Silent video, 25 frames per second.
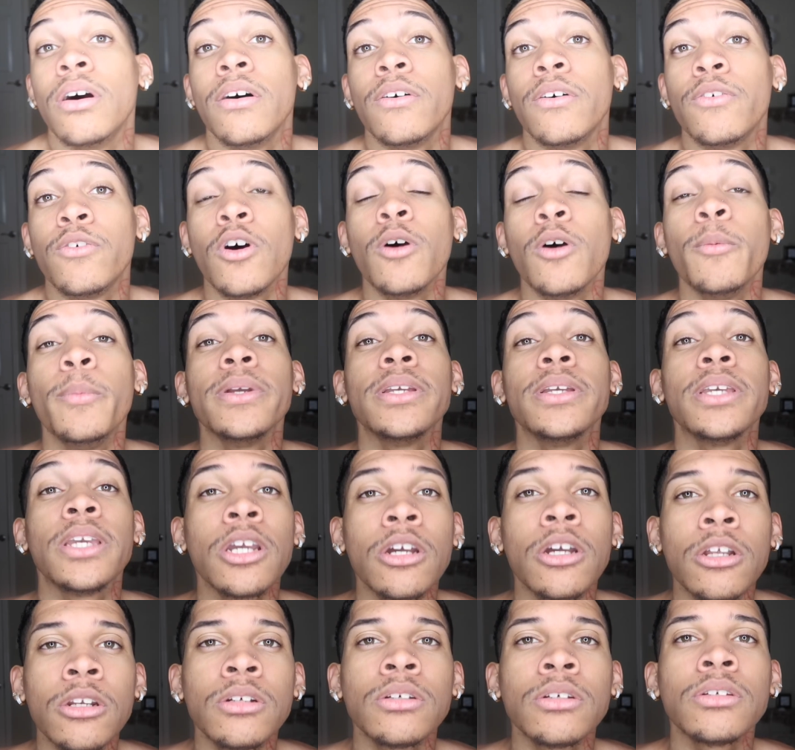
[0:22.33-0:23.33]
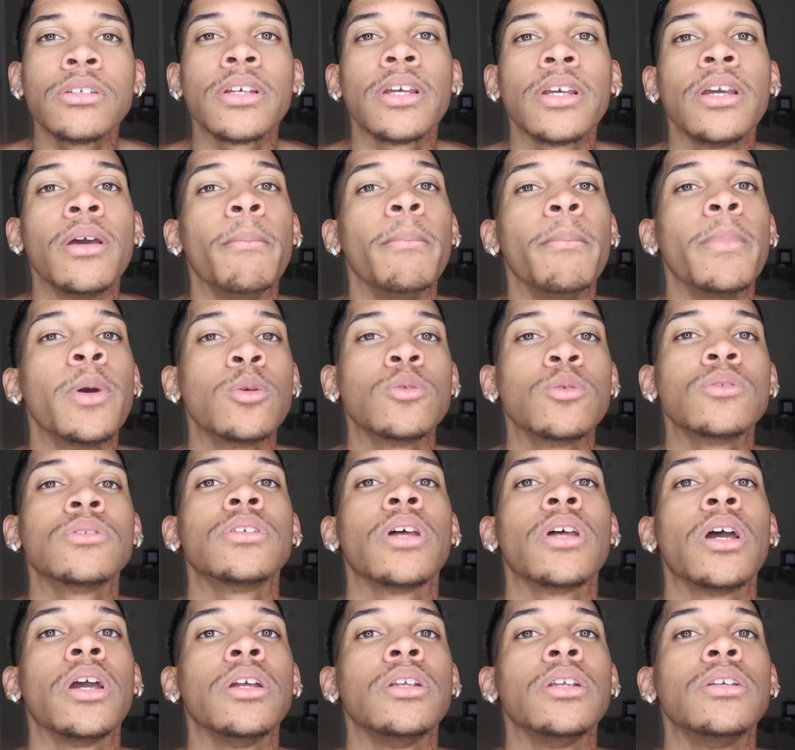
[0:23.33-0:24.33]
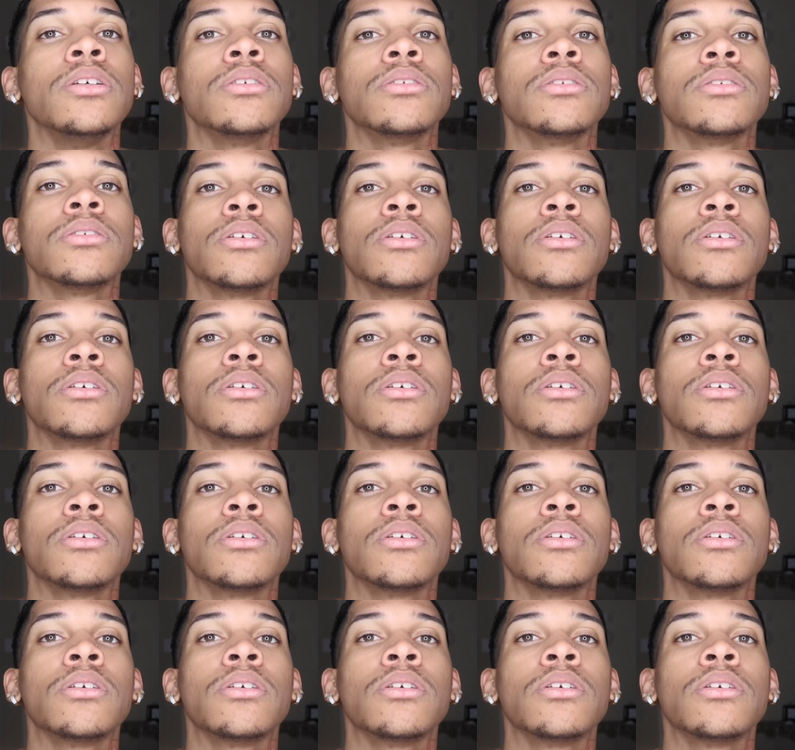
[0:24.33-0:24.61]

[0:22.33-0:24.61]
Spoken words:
For beginners and middle stages.